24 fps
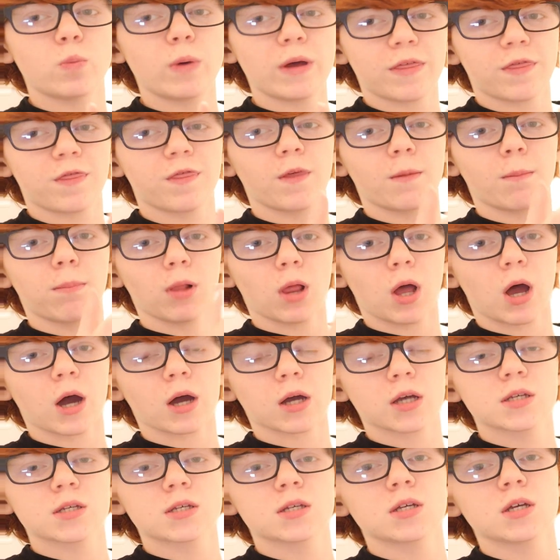with the
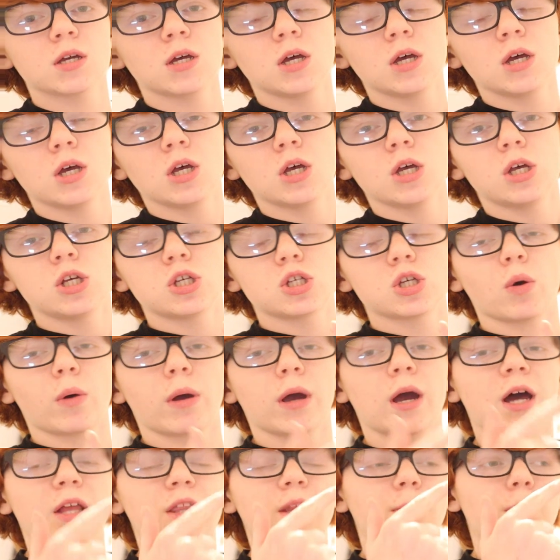blocks. So I
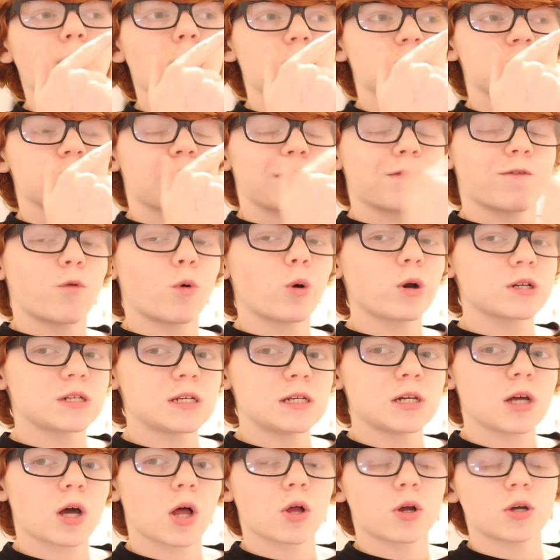got the blocks for
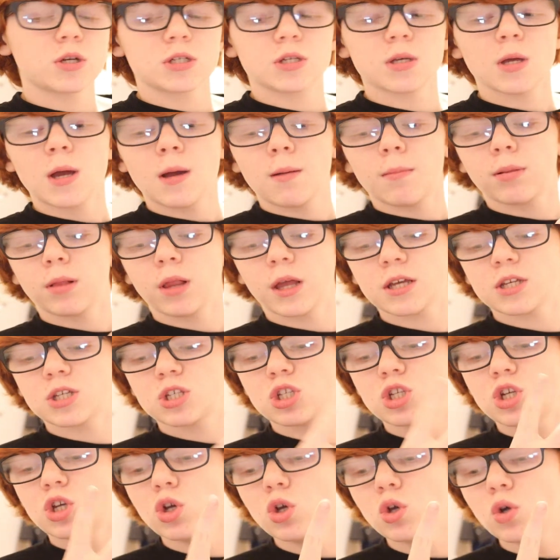$14 plus
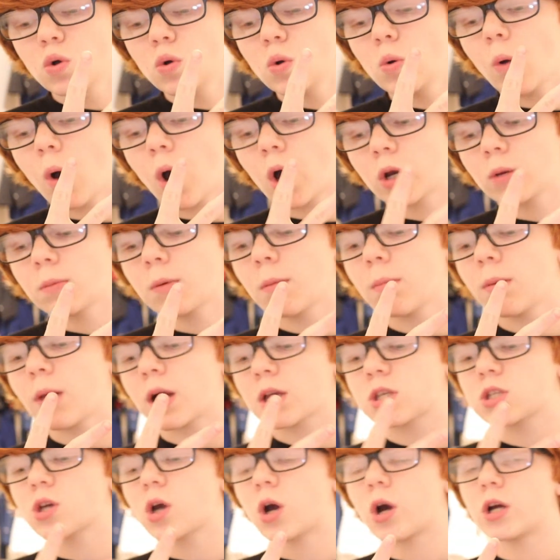2 Automobile
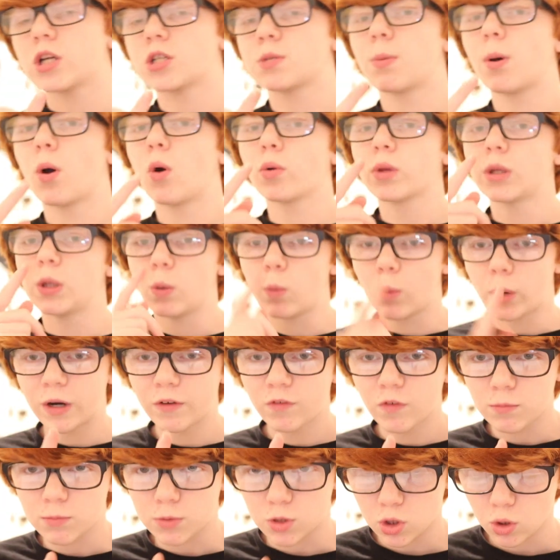Blocks cars, but only one
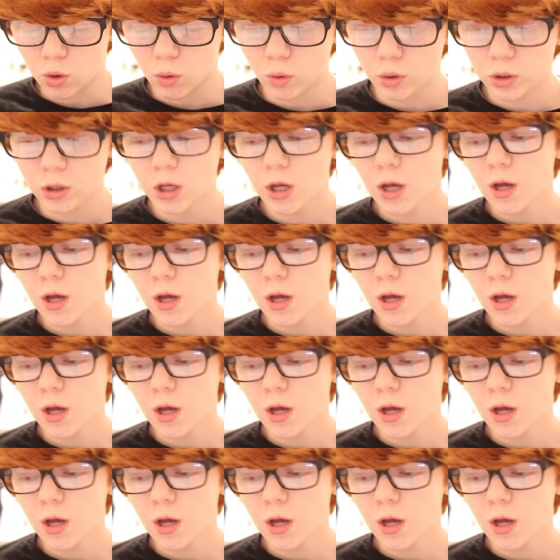of them sold